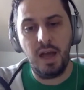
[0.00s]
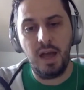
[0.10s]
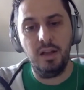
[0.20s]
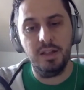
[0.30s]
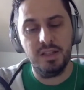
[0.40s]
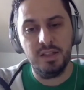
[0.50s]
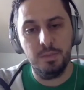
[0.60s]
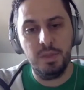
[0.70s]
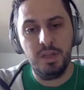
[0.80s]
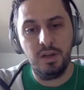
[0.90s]

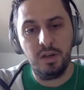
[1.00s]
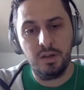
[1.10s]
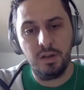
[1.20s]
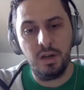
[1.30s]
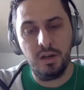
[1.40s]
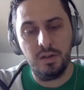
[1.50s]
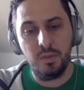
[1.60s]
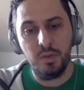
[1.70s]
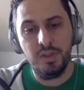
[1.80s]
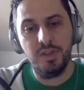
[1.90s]
Alex, me, and our
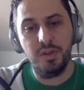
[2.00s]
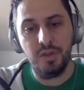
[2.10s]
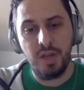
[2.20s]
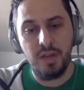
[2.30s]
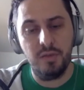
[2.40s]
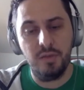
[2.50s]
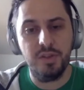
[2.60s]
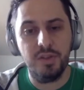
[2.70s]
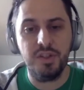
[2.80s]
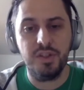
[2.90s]
head of
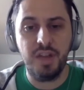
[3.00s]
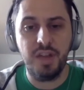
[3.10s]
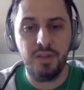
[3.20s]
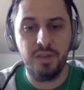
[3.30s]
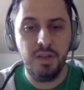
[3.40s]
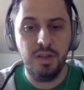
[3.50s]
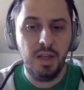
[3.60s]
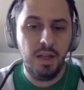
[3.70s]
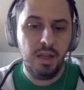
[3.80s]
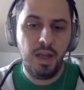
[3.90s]
research, Stefan
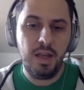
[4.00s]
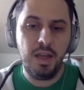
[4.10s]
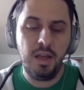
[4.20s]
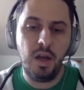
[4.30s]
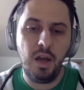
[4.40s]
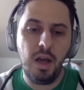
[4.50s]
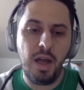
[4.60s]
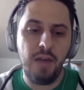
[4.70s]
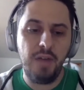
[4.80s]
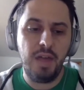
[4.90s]
Henne,
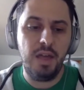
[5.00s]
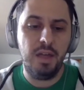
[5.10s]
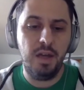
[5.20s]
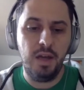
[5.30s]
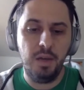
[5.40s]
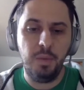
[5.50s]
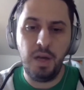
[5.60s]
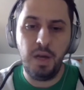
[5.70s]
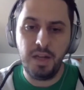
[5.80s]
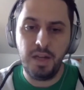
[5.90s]
have a
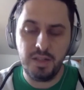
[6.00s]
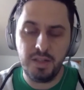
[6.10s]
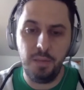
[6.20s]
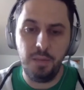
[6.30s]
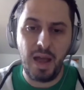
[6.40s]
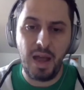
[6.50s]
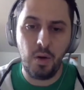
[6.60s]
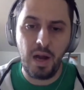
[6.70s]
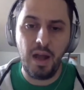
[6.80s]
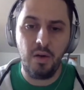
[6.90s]
podcast called
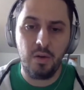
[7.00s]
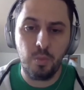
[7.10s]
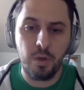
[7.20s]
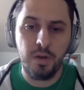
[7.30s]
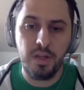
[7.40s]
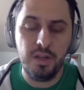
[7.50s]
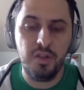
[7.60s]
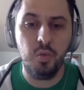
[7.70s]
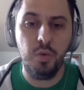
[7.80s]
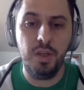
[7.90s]
Power Hour, where
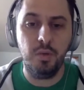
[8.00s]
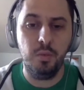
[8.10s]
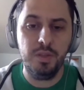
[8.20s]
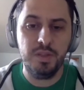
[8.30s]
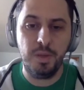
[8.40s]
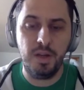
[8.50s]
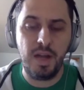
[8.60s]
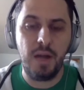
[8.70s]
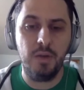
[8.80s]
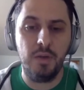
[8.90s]
each week we spend
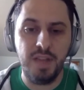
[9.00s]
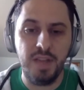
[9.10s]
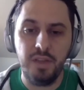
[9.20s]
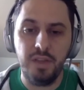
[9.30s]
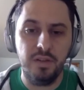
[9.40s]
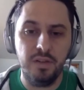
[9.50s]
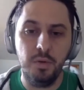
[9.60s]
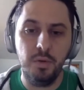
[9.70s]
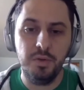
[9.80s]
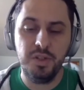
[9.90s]
an hour delving into the
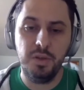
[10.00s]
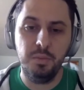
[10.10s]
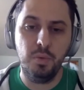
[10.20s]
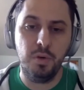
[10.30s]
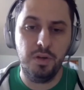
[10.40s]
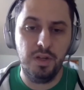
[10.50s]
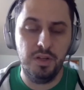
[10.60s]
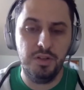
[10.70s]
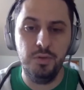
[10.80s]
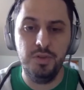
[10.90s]
most important
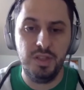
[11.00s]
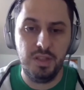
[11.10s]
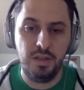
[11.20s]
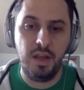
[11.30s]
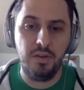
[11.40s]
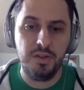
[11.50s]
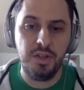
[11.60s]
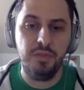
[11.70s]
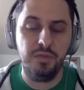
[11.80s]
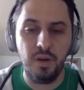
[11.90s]
issues in
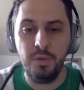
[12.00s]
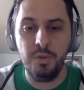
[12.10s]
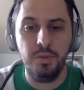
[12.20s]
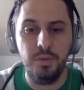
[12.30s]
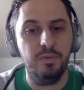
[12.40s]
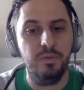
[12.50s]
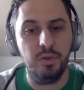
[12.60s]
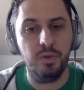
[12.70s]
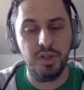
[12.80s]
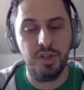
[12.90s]
energy from a human
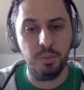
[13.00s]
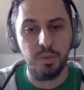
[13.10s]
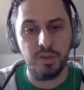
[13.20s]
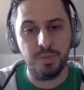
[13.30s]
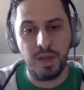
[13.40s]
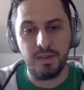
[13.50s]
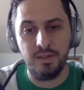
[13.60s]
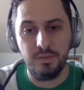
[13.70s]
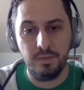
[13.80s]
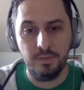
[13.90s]
flourishing perspective.